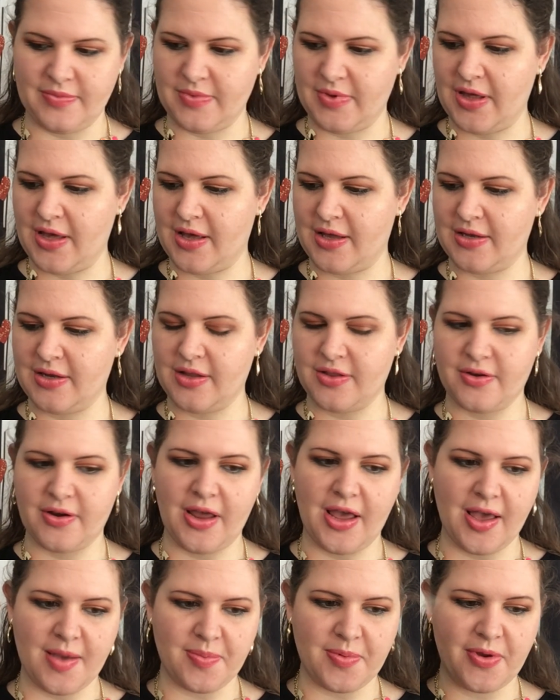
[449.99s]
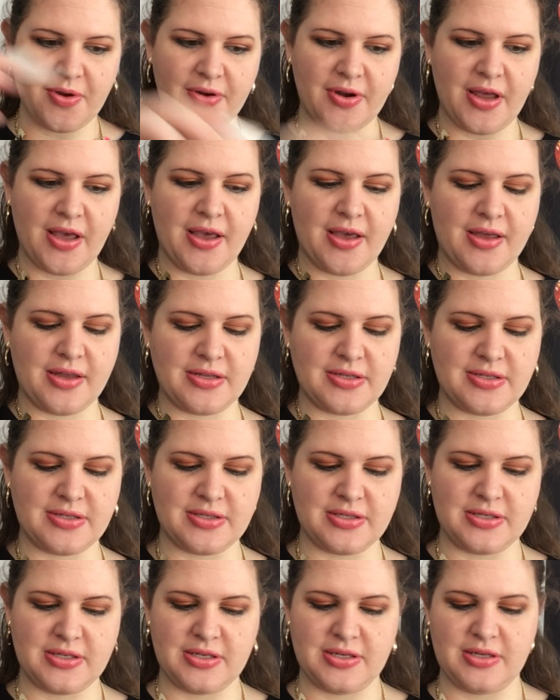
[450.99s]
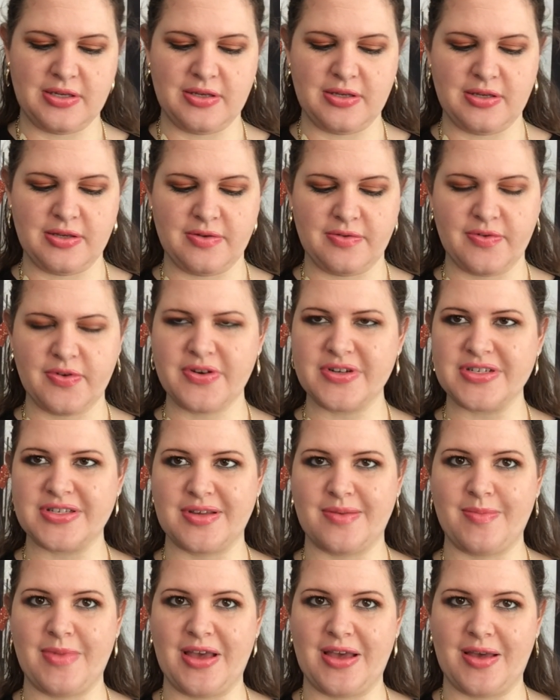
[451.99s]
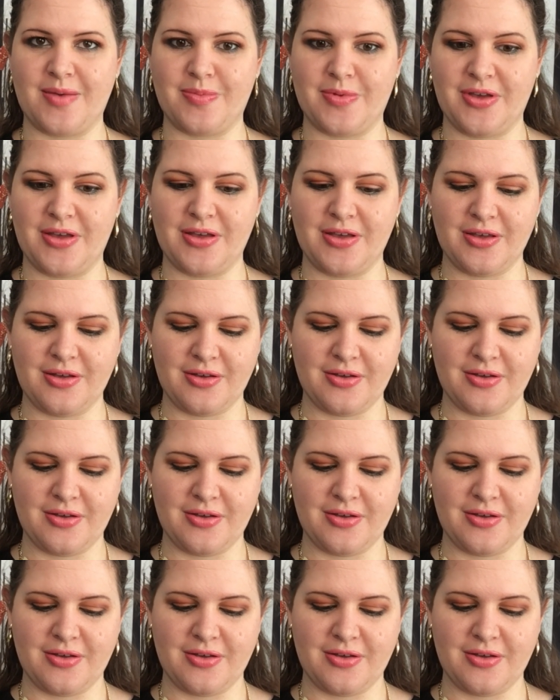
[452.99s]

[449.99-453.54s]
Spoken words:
yeah, another happy or not. Of course I'm happy.